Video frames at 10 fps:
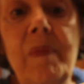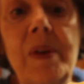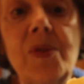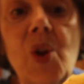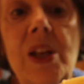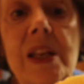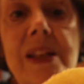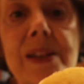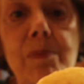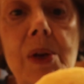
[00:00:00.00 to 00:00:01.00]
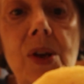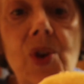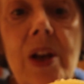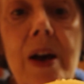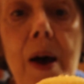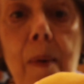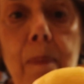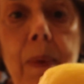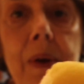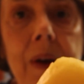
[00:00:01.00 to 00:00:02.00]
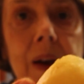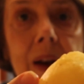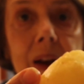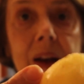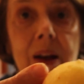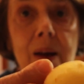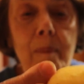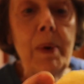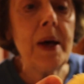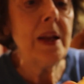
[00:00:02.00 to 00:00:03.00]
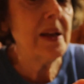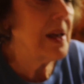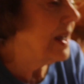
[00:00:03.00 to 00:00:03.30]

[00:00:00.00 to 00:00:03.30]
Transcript: It's going to need some touching up, but